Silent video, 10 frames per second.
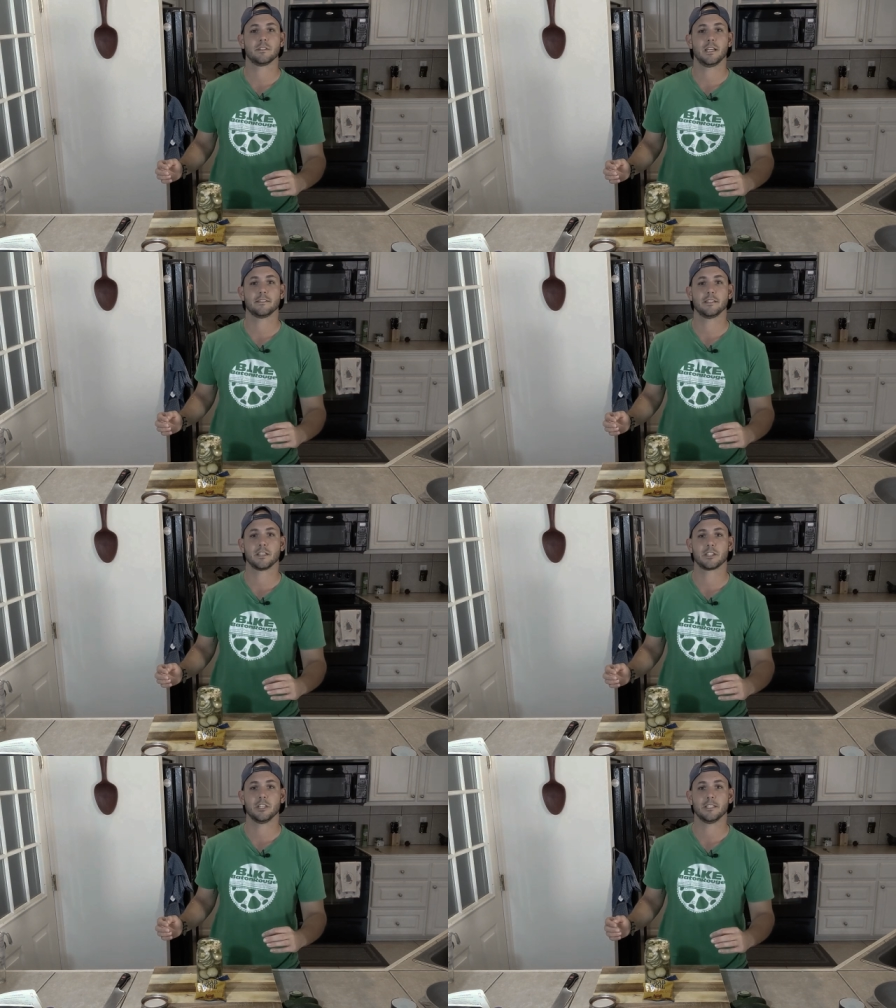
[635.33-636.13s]
That's
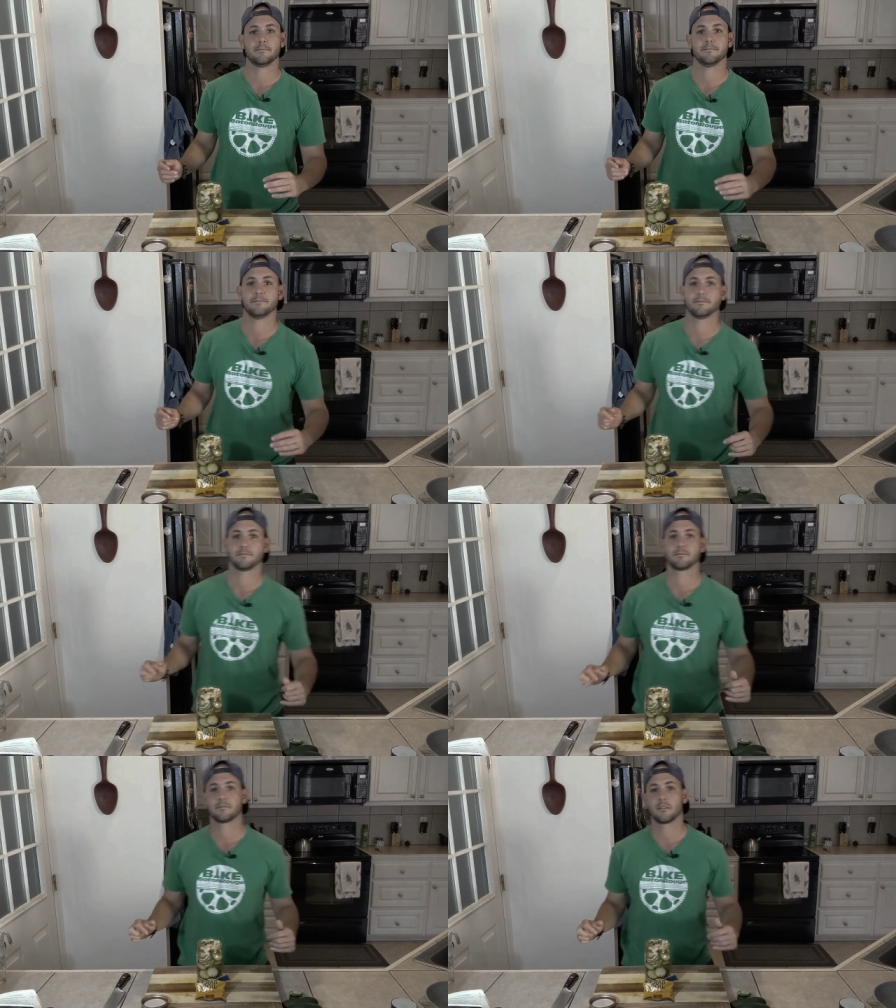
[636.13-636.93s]
not good.
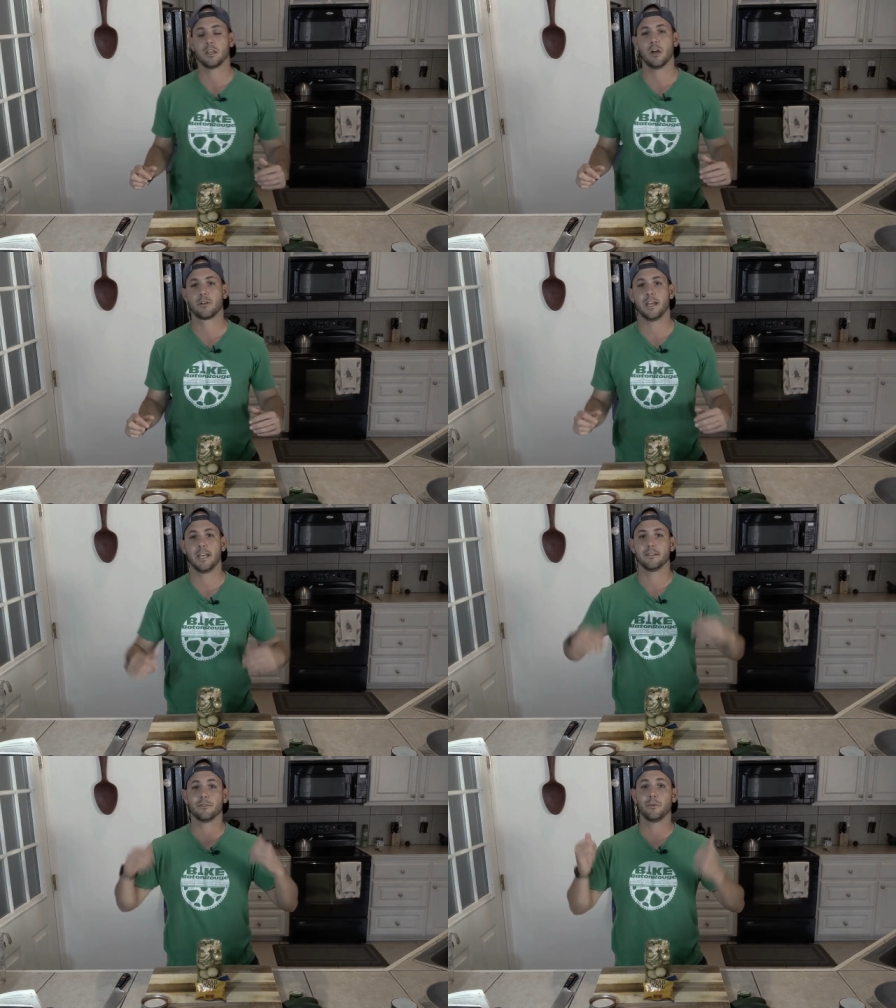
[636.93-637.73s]

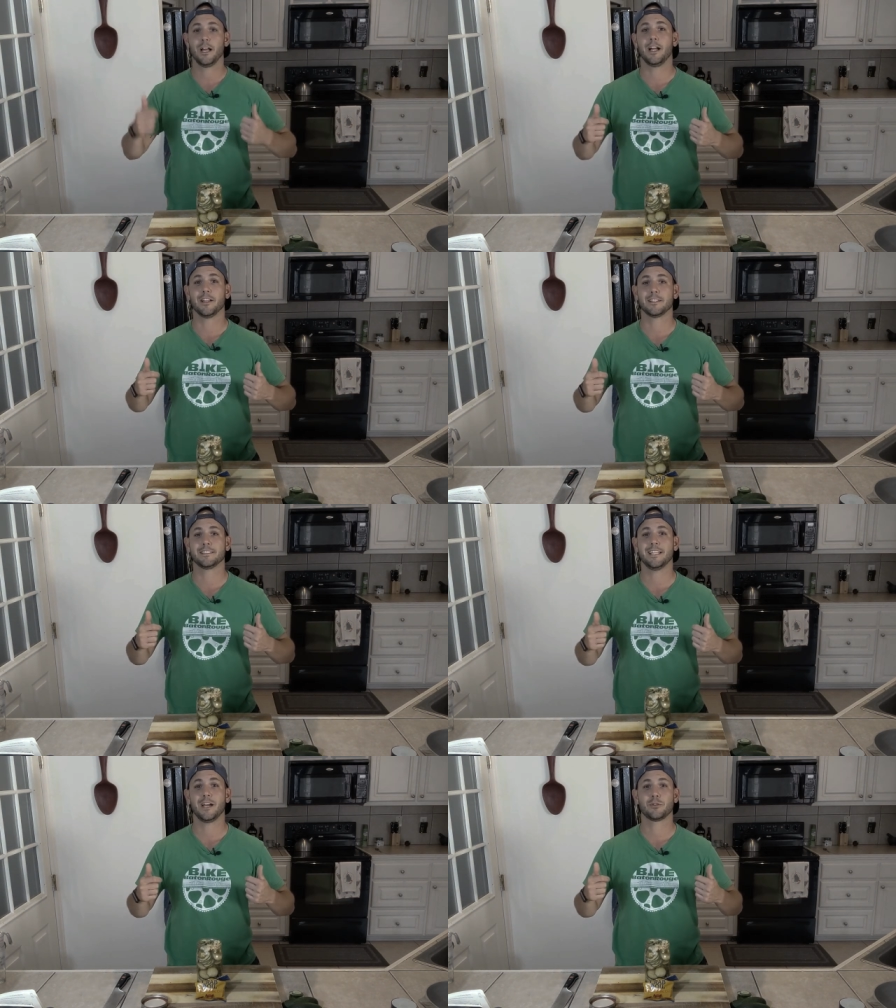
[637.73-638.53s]
Okay,
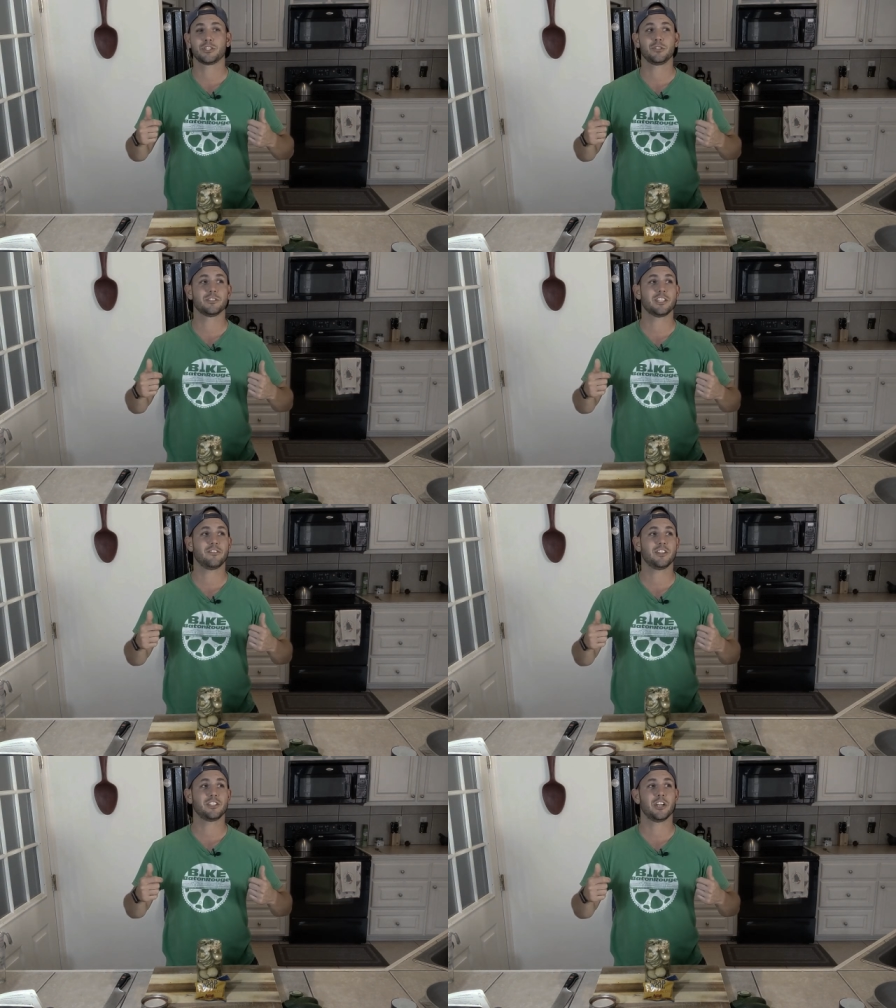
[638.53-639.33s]
well, now we're shooting
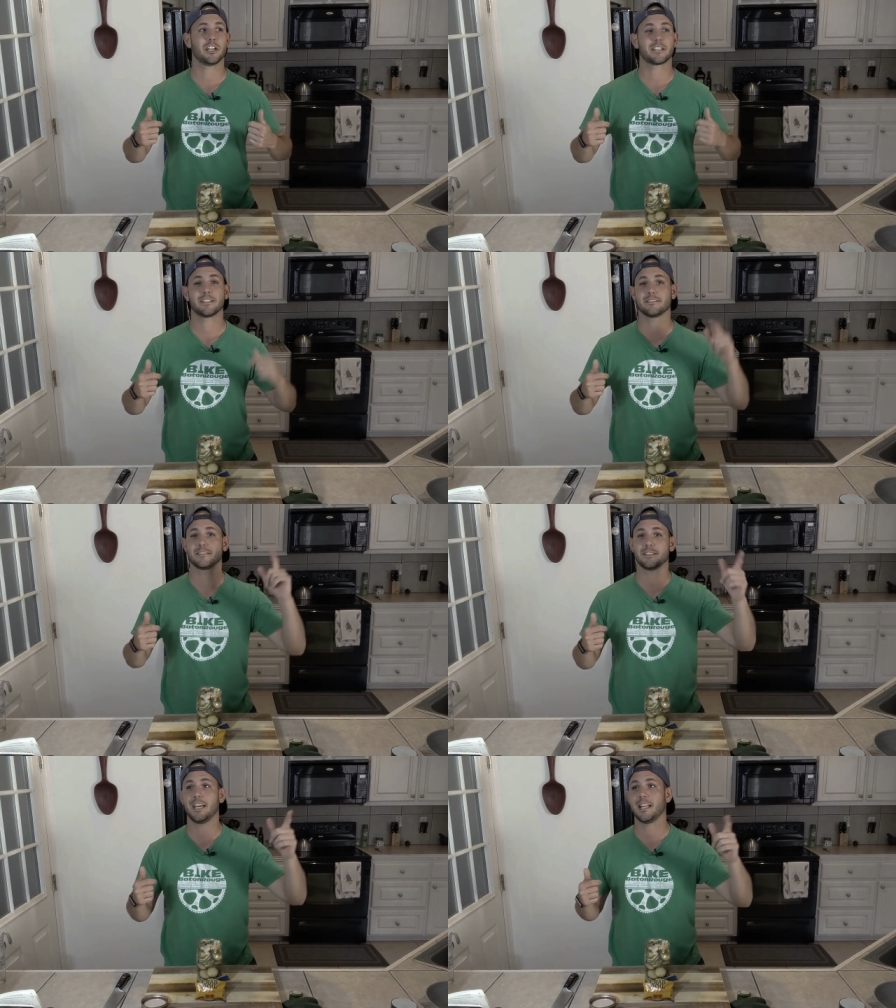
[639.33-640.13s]
stuff in the dark.
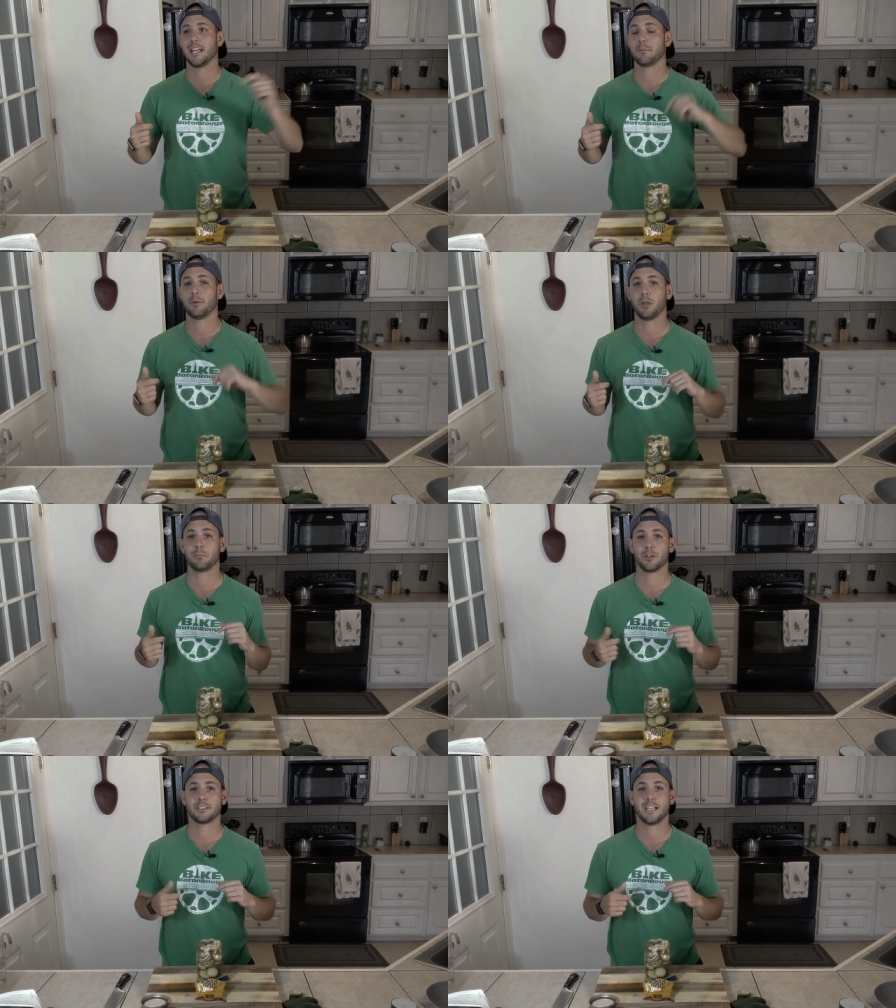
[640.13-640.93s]
That light
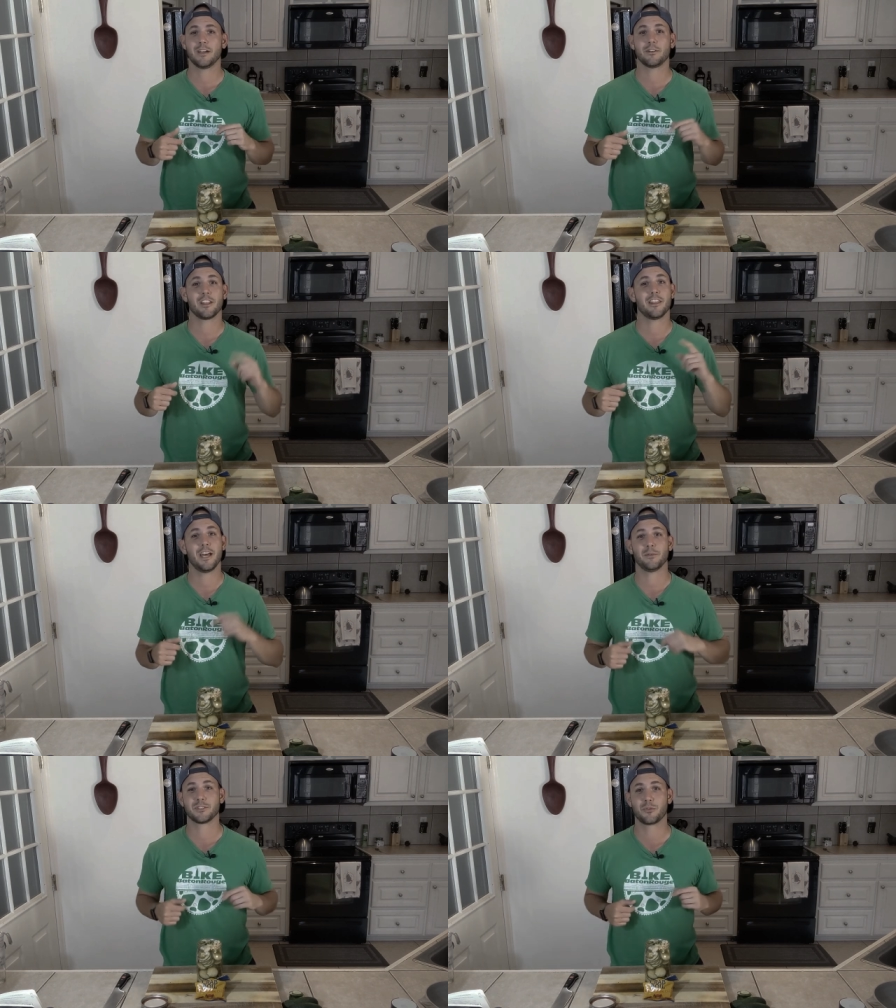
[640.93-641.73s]
bulb burnt out.
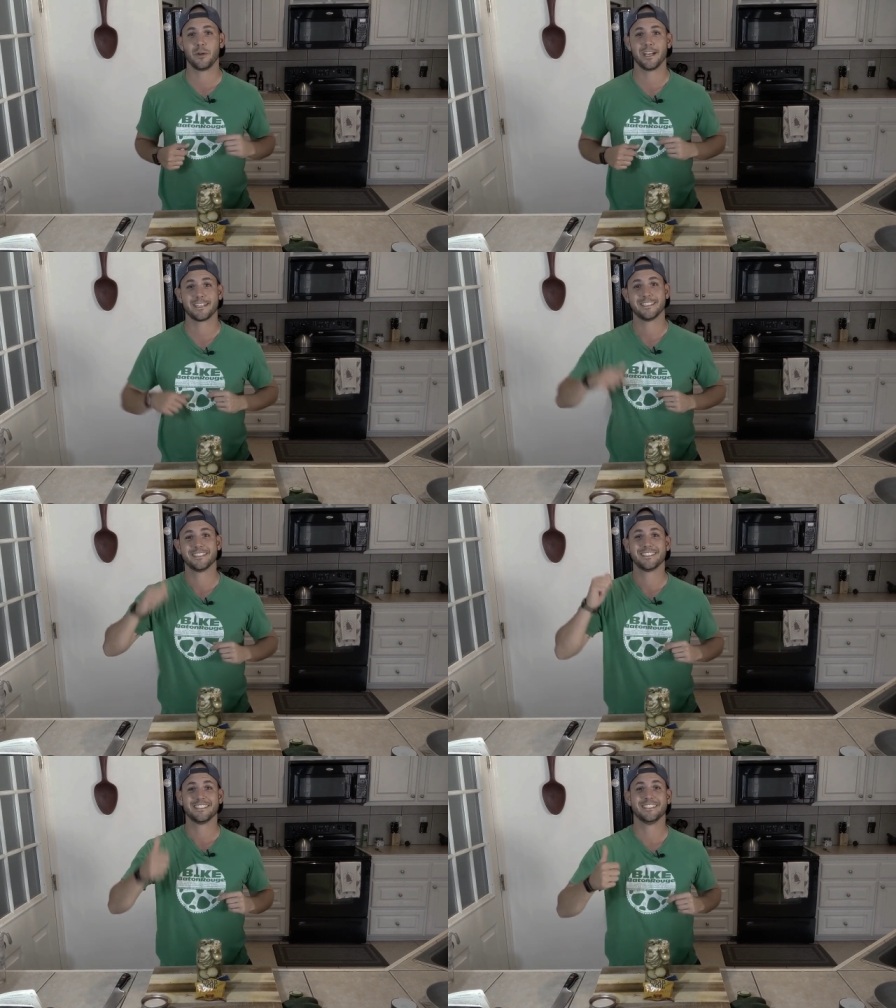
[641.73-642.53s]
That was quick.